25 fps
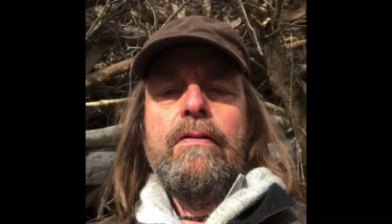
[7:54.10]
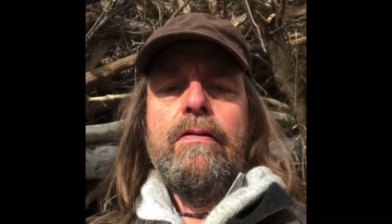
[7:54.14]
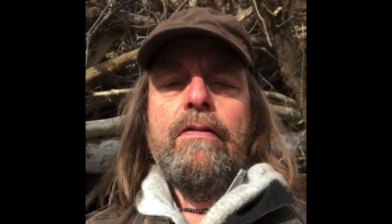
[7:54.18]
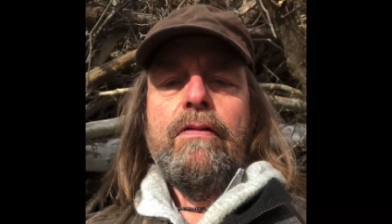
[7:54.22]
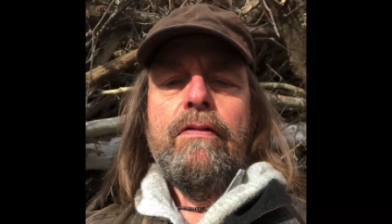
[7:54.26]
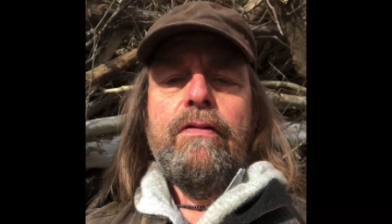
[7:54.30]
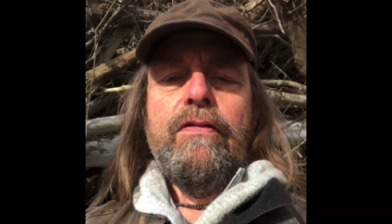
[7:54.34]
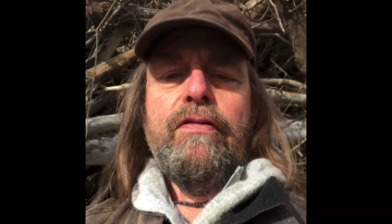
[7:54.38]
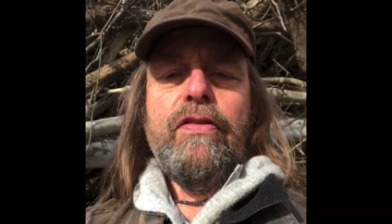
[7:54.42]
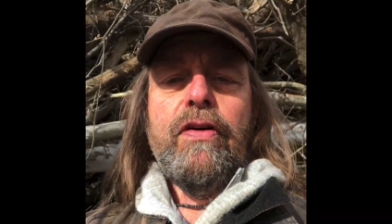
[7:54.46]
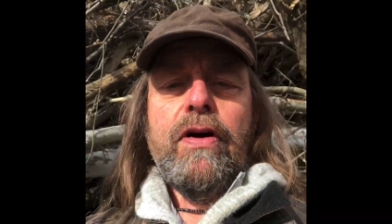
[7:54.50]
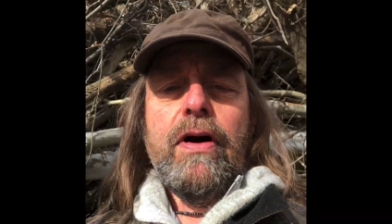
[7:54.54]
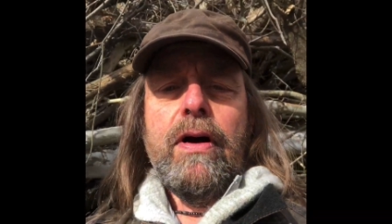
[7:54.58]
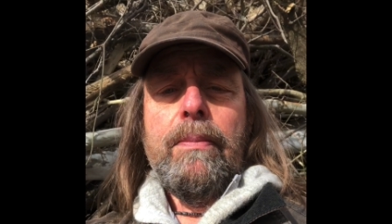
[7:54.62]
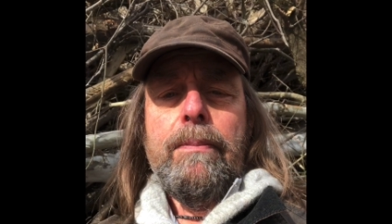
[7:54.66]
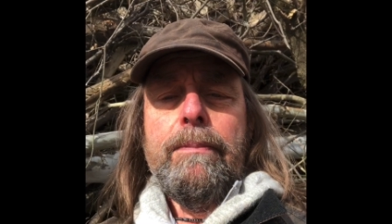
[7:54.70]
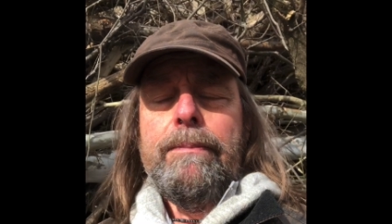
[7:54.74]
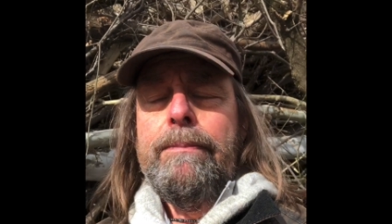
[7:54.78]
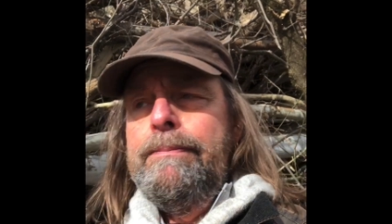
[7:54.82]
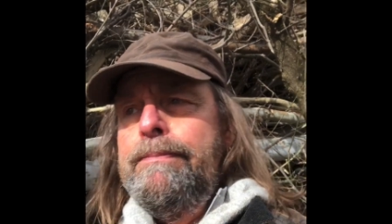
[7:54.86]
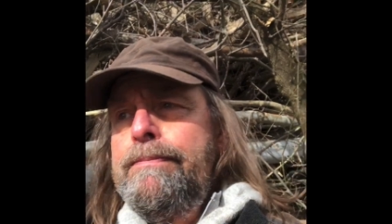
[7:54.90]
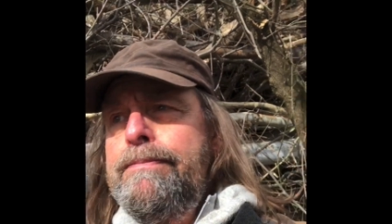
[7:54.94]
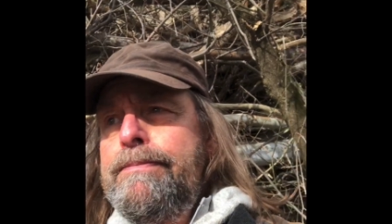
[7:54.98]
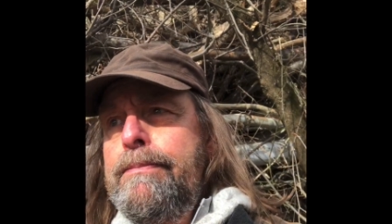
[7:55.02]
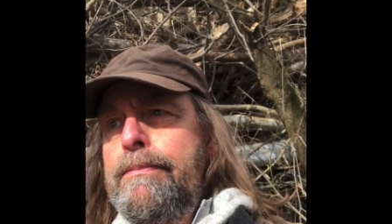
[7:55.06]
from
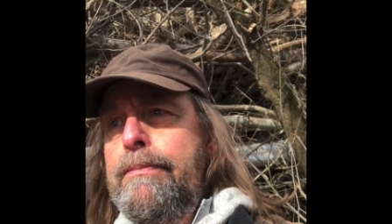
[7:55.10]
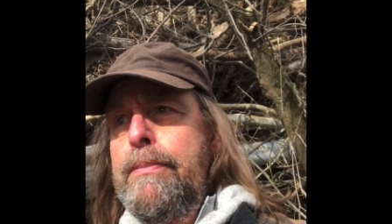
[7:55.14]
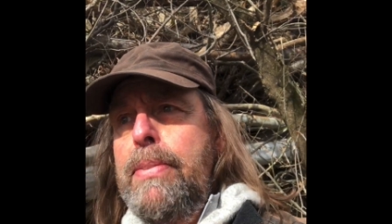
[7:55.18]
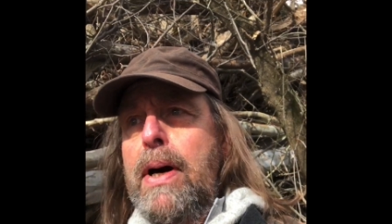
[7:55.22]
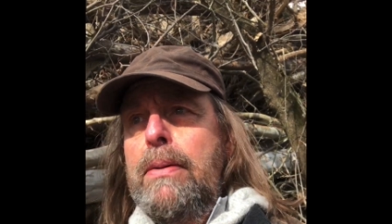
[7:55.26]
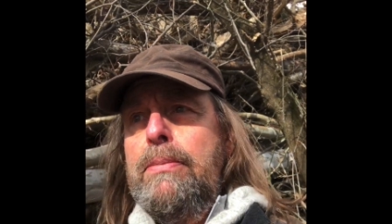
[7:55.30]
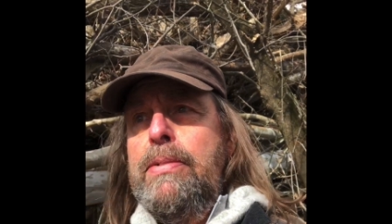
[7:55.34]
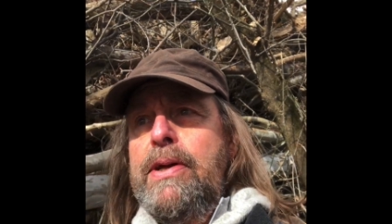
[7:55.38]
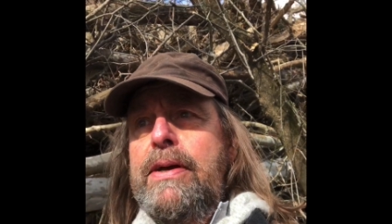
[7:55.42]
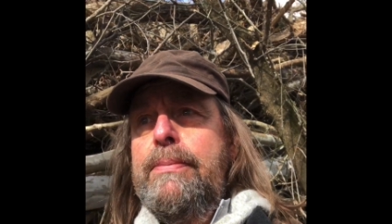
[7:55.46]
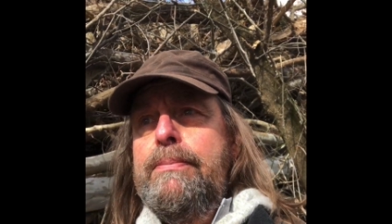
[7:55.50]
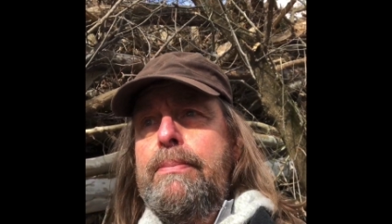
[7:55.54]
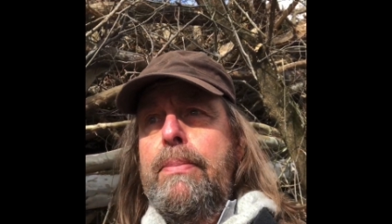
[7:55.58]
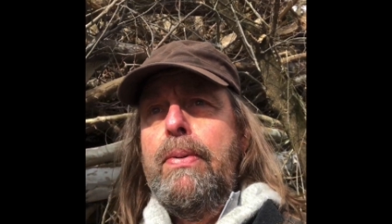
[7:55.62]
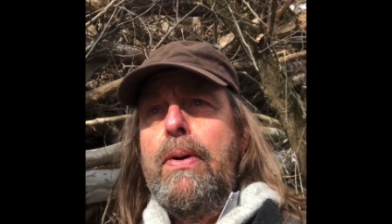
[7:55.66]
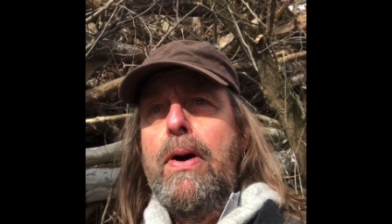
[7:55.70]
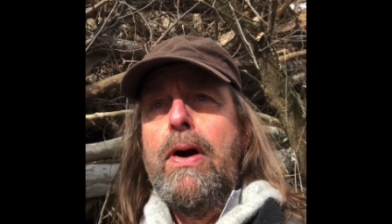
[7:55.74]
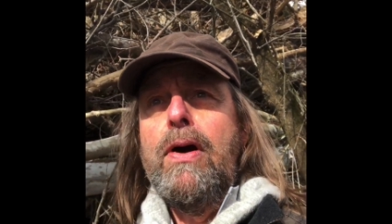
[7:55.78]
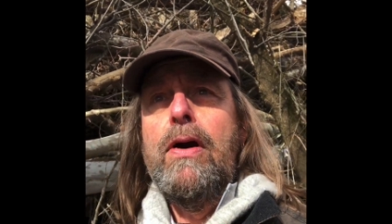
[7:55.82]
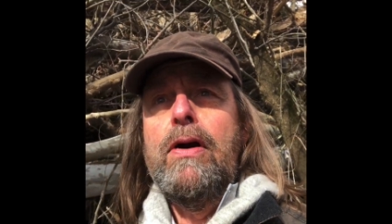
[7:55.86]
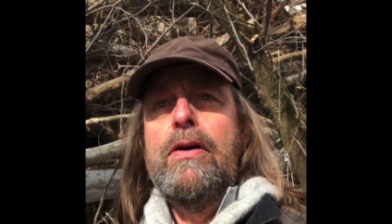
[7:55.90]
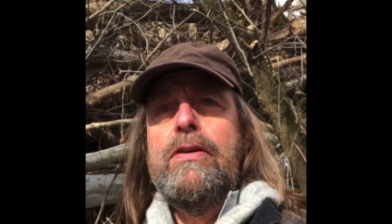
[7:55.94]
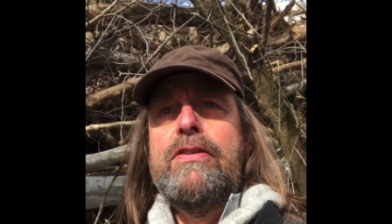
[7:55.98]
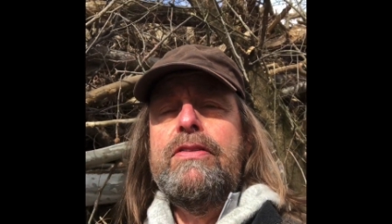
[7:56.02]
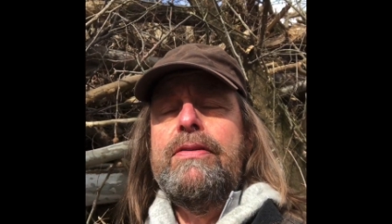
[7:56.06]
public
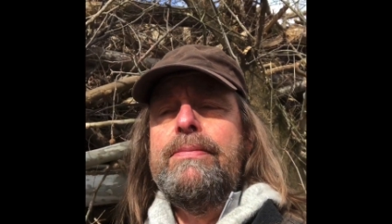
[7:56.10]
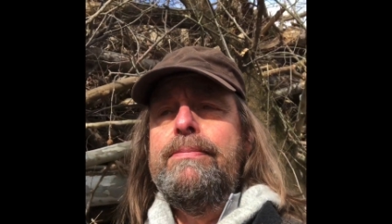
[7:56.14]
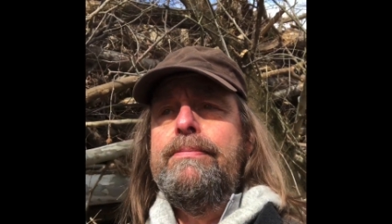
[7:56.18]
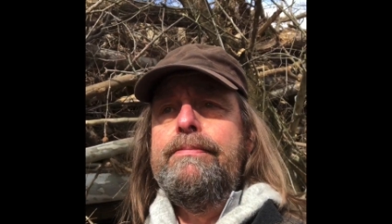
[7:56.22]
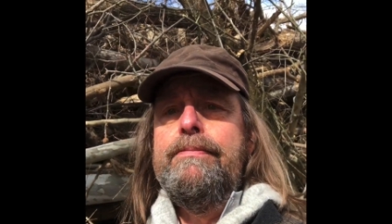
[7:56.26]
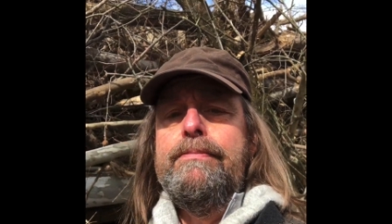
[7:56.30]
parks,